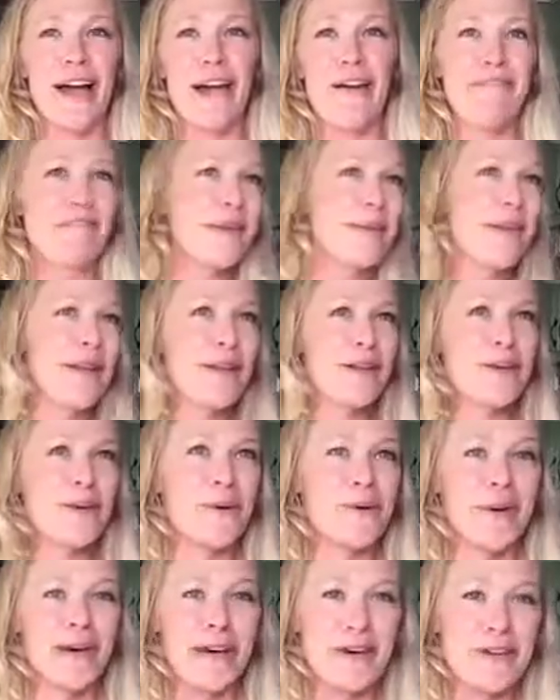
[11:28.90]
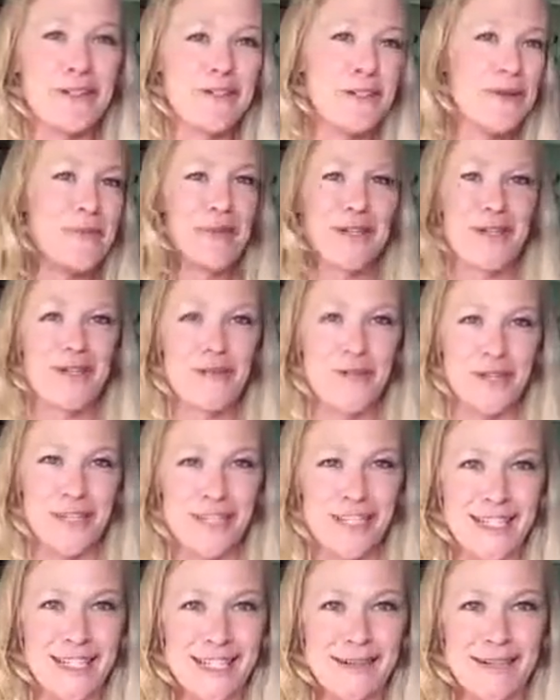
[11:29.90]
everybody in the world, Germany, of
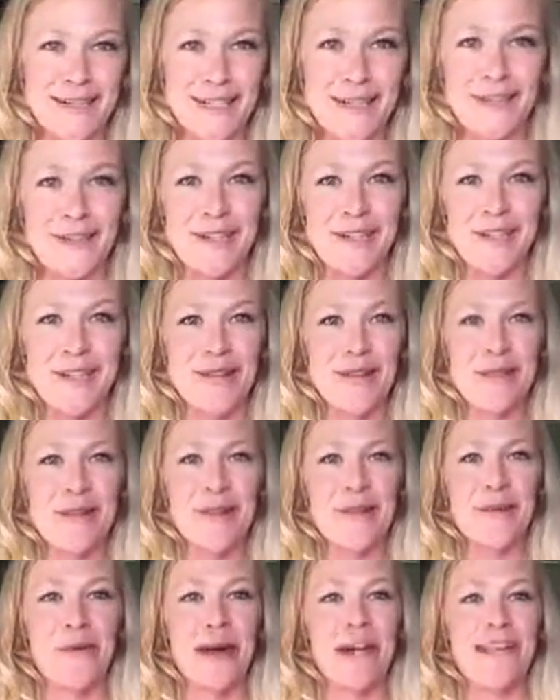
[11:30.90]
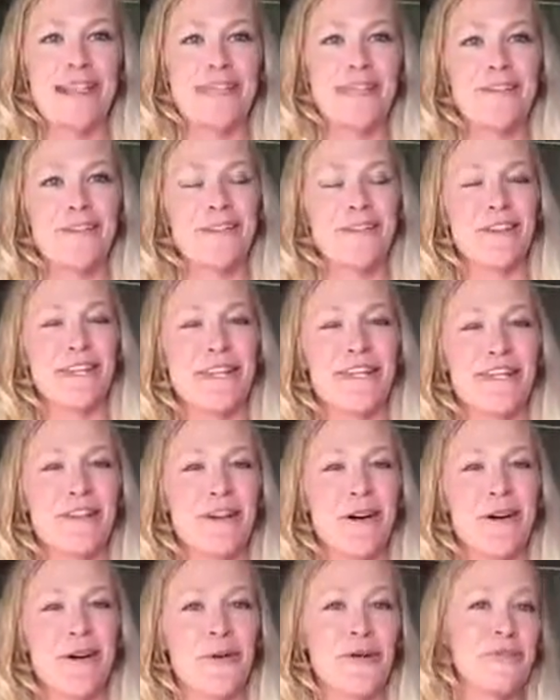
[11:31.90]
course, needs to be different and label their wines differently.
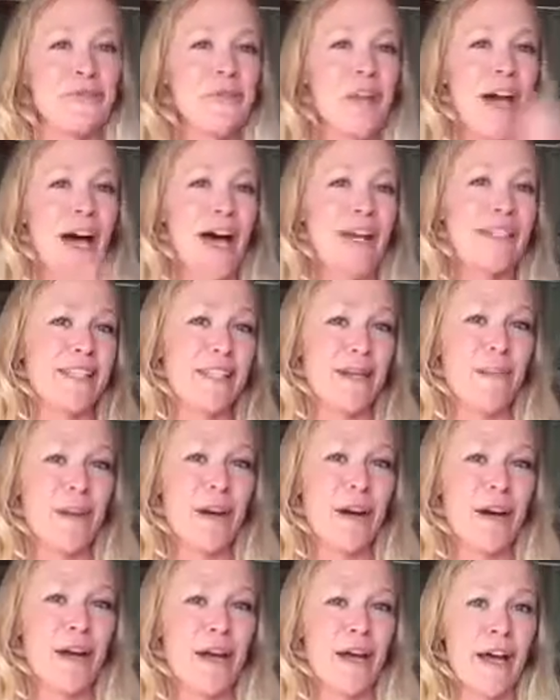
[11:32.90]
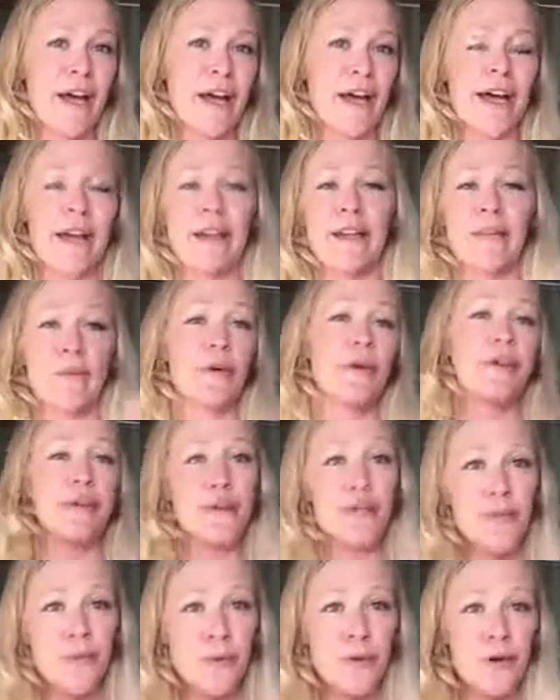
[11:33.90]
So us in America and, well,
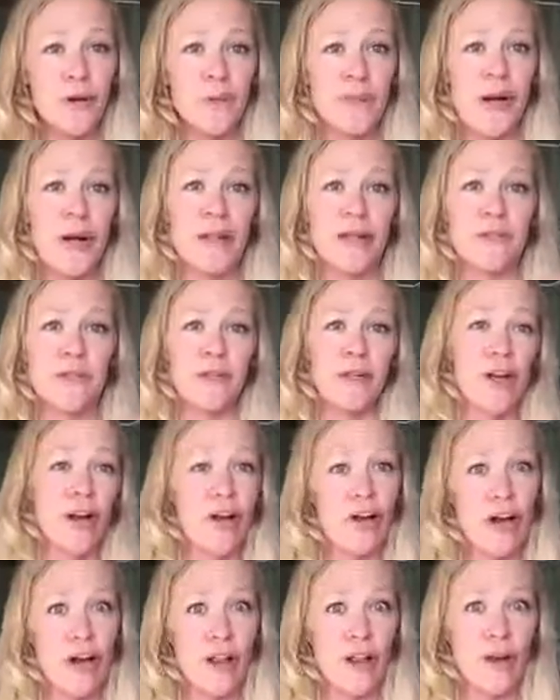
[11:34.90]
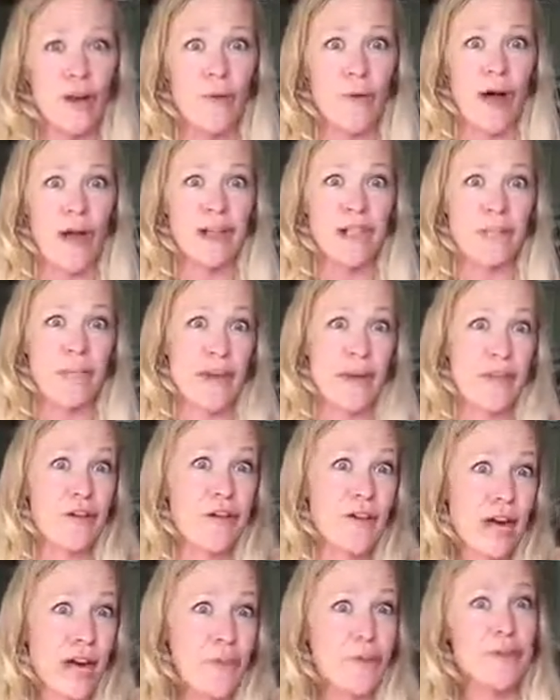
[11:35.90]
the New World wines, we all call our wines by the
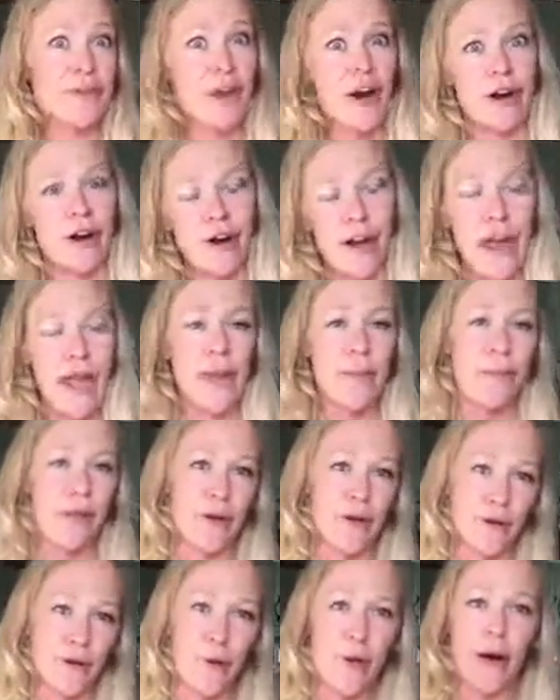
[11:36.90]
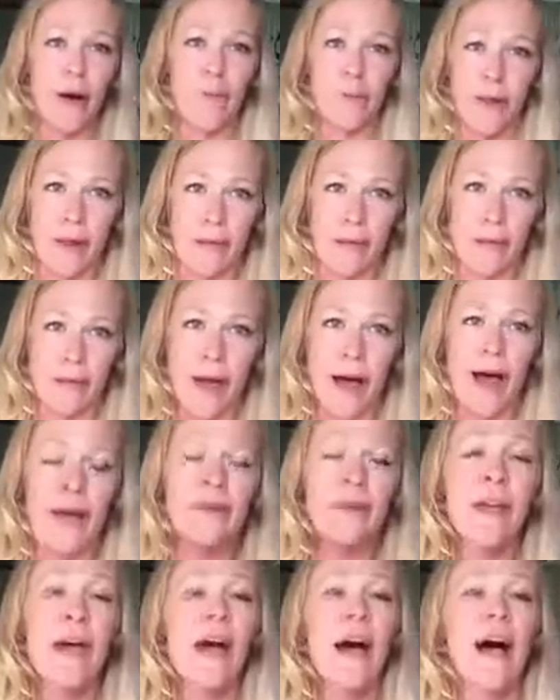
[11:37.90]
grape, Chardonnay, Pinot Noir, blah, blah,
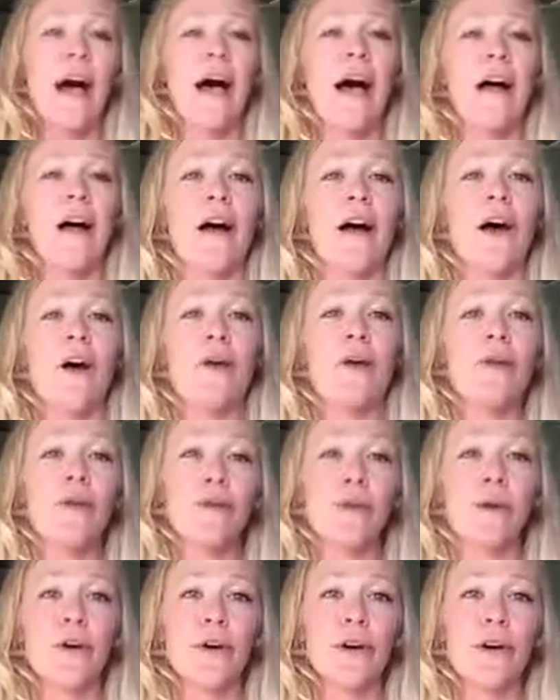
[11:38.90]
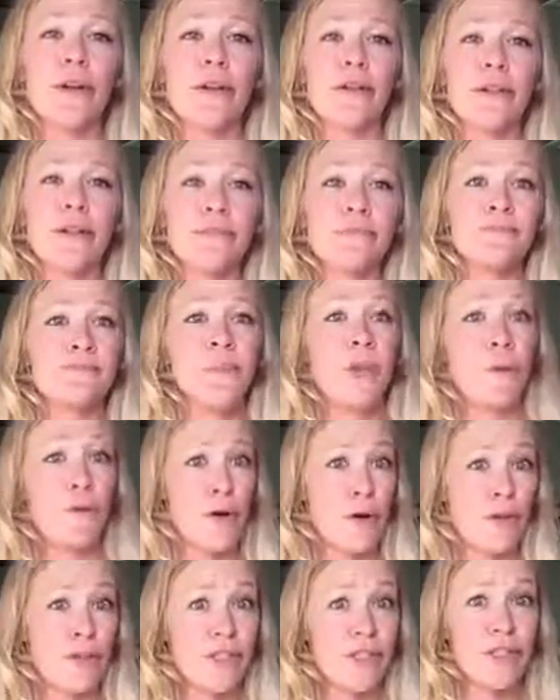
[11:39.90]
blah. Old World,
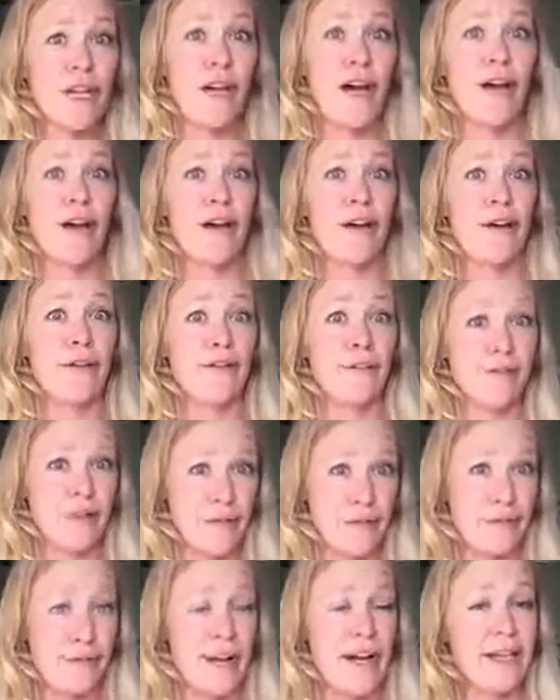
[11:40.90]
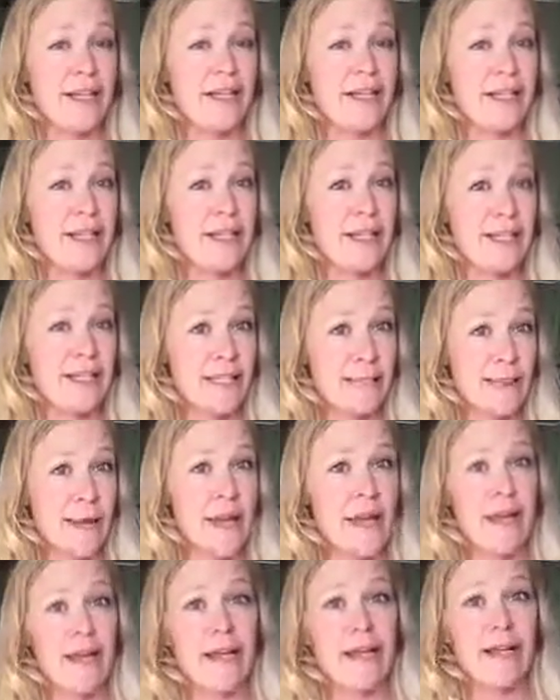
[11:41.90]
most of, like, France,
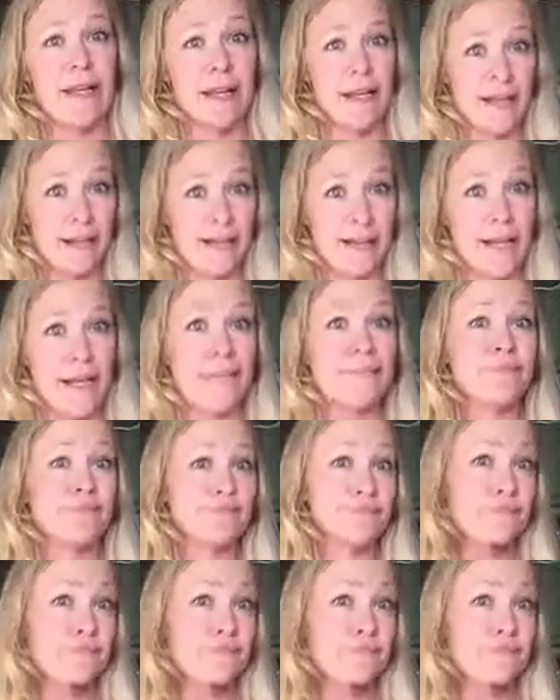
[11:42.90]
Spain, Italy,